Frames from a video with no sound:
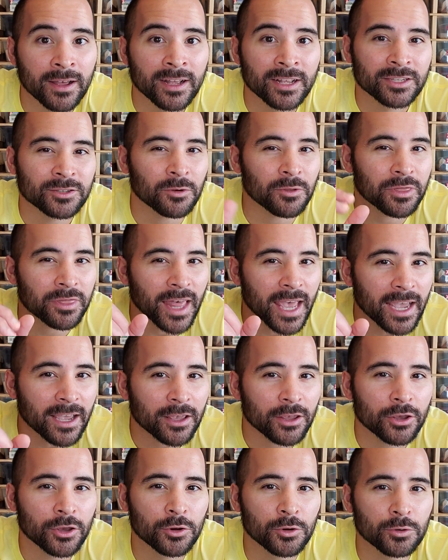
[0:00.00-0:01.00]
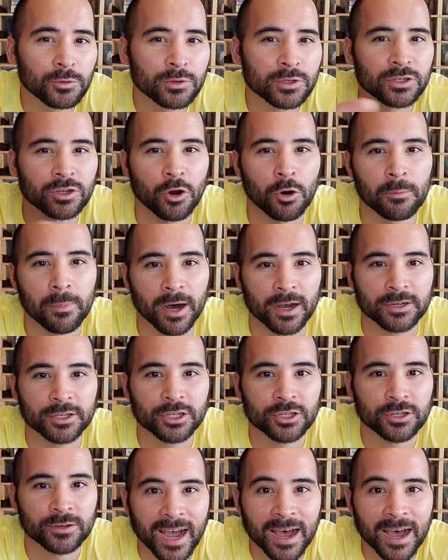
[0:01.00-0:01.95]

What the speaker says: So thank you so much.